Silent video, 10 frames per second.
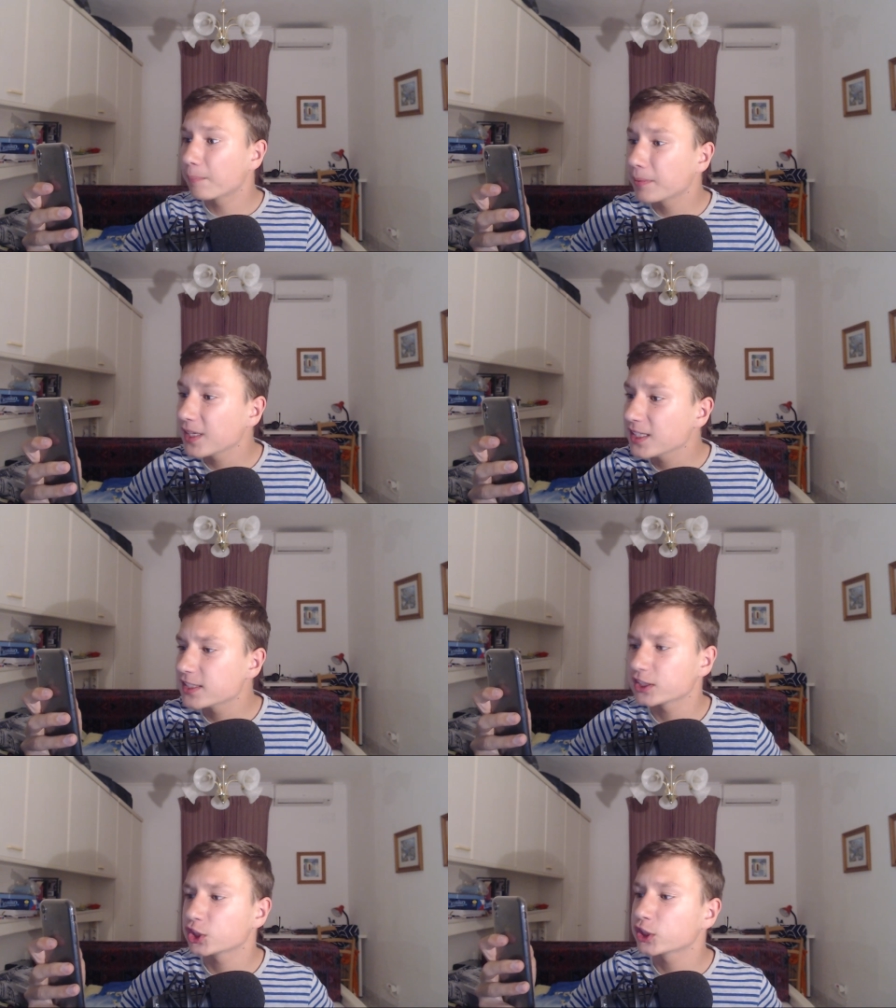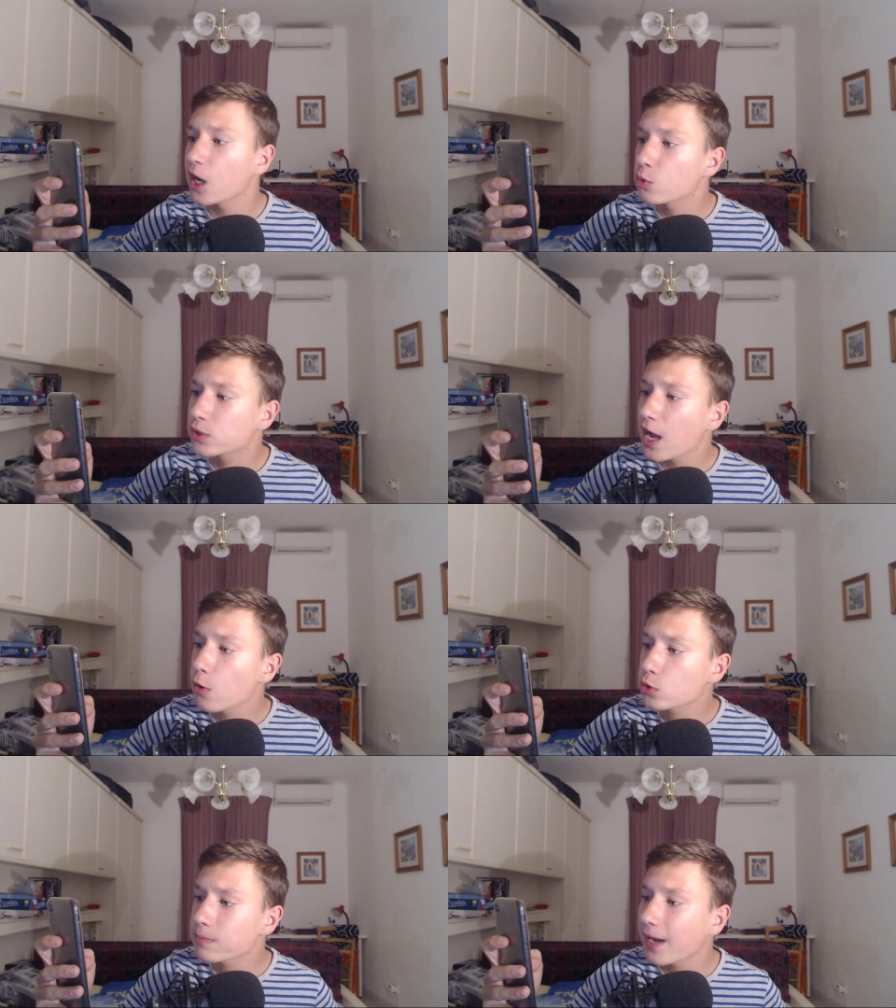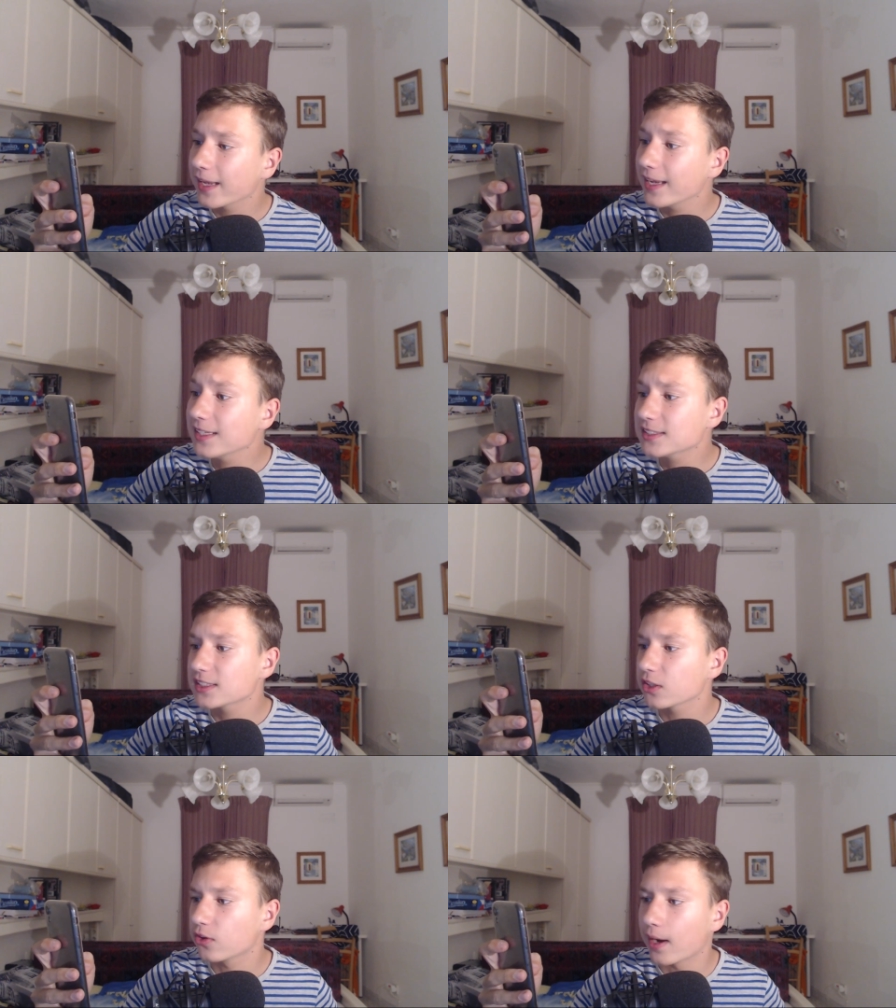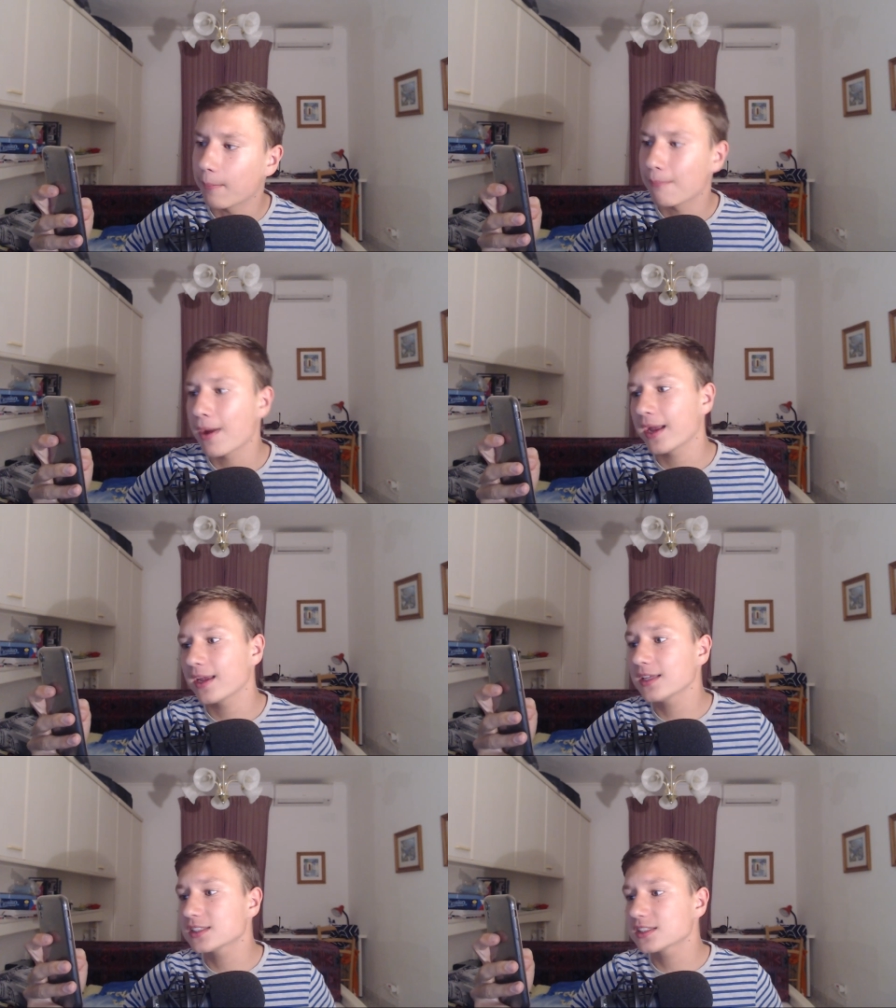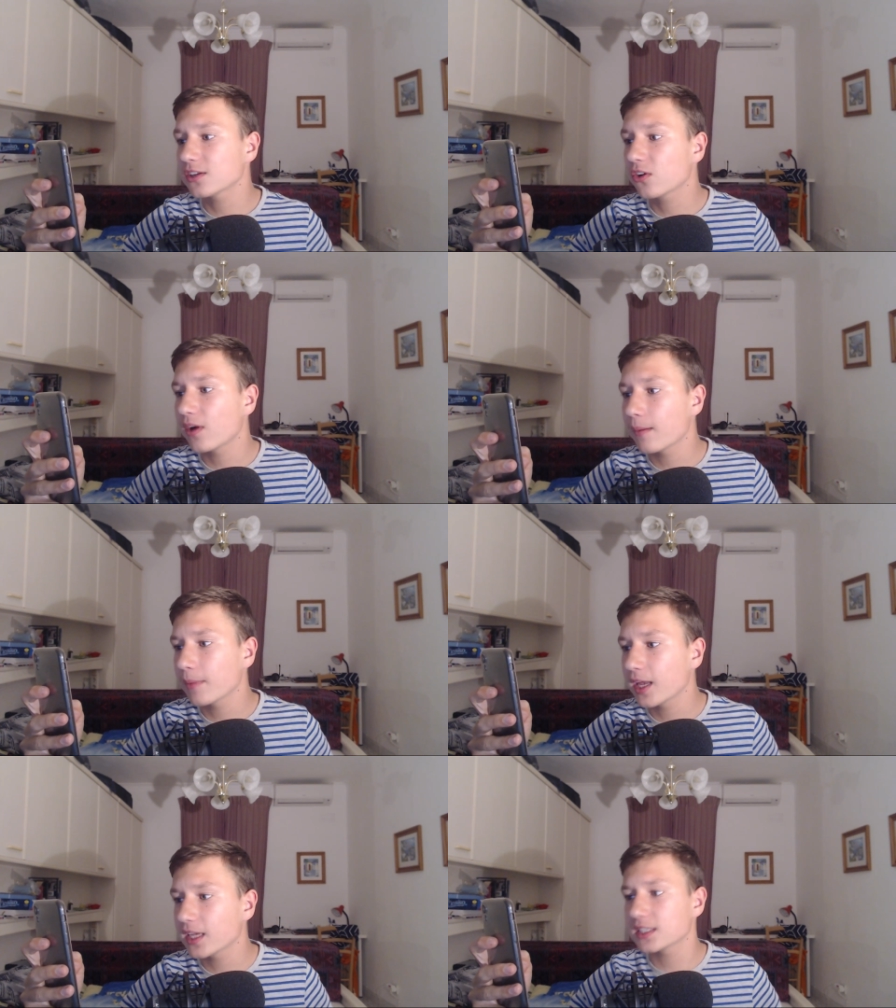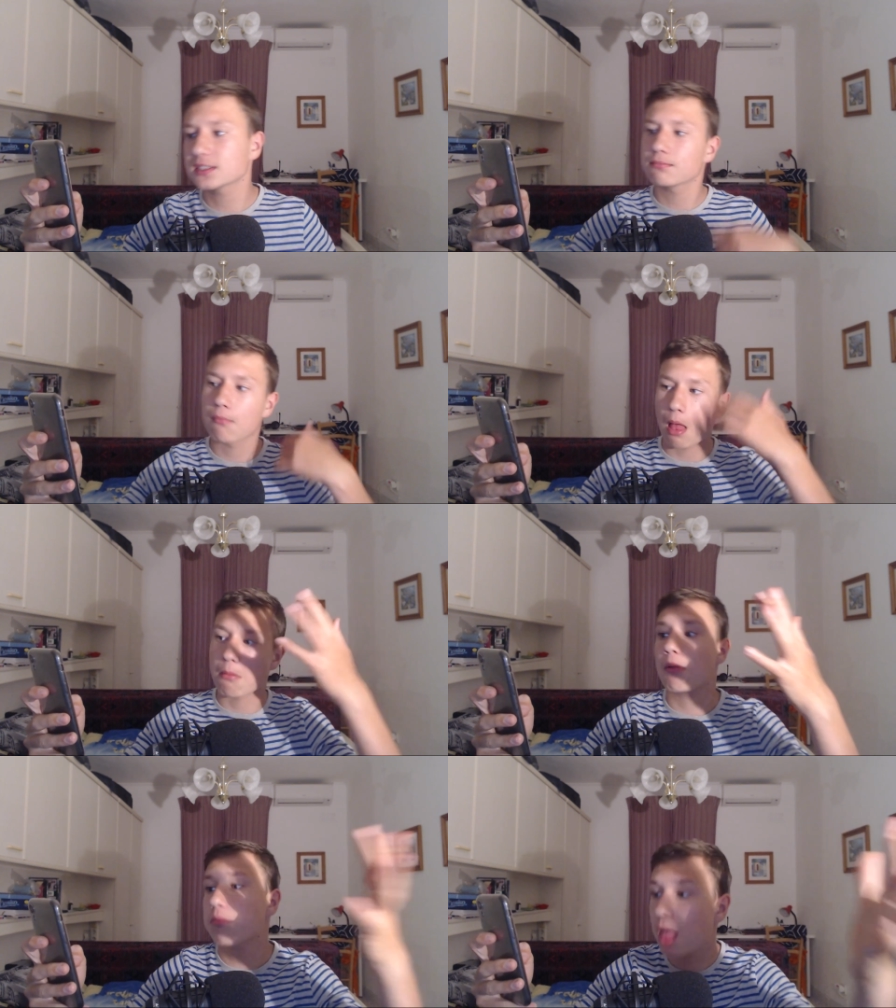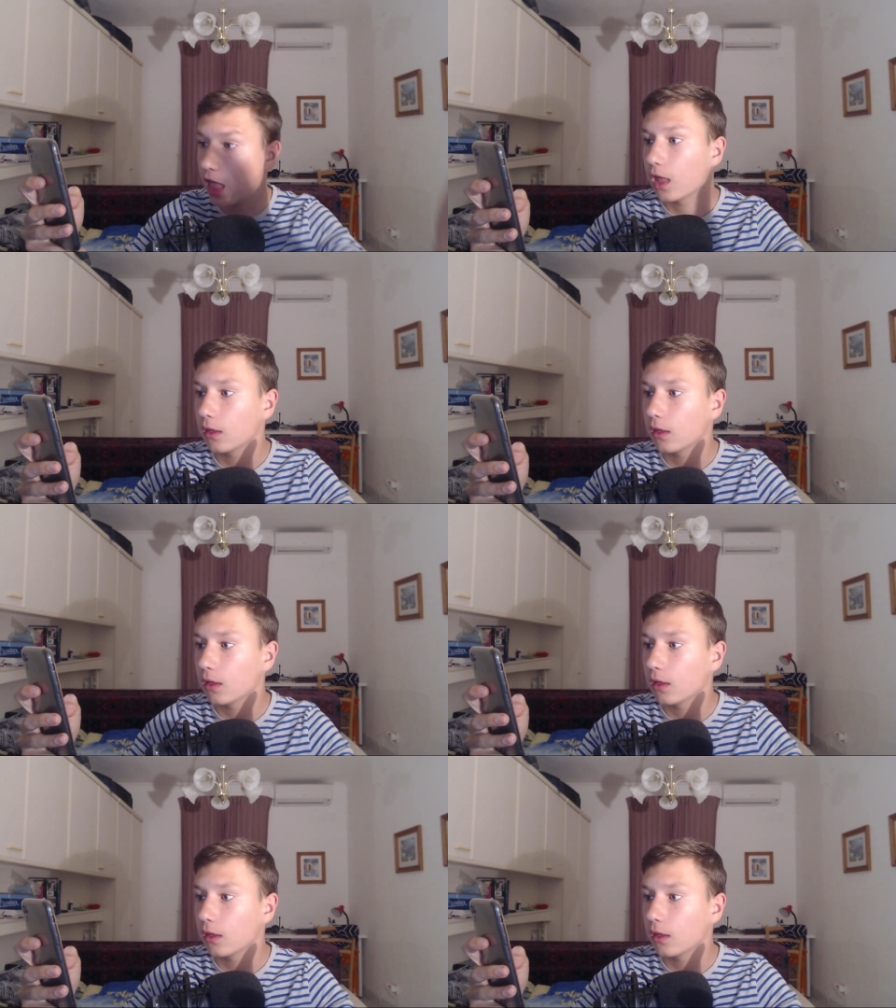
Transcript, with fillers: Please shout out my Instagram. My Instagram is blah blah blah.